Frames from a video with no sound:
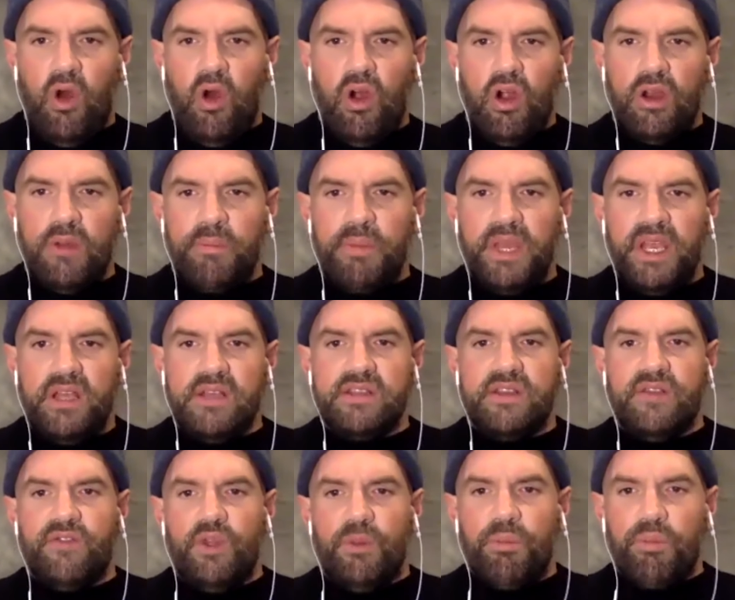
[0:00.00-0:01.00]
hard
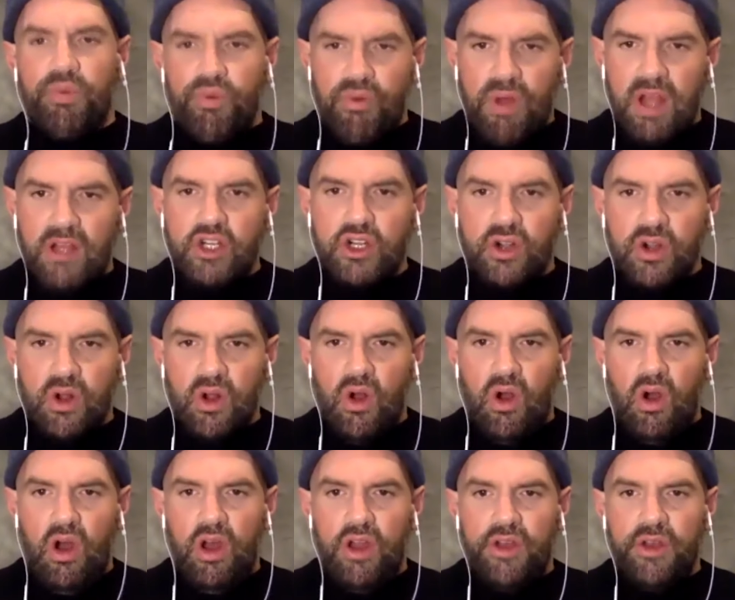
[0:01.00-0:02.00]
because of the pressure
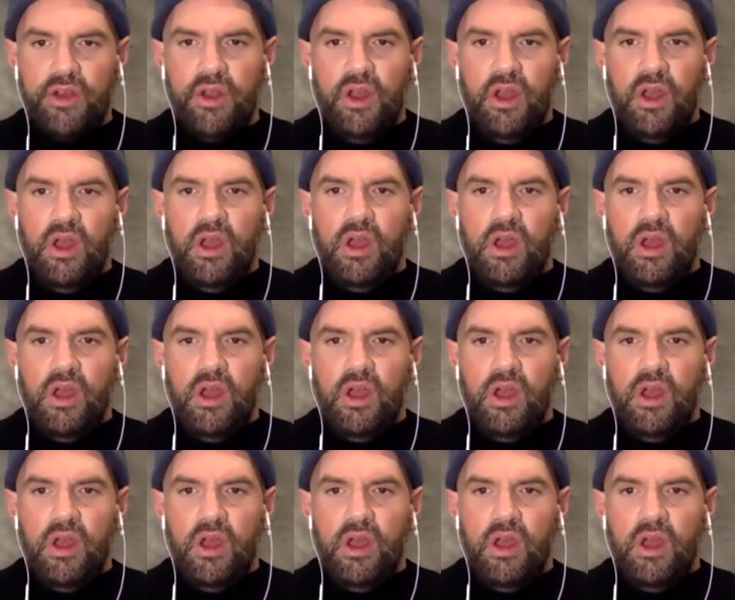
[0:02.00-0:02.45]
on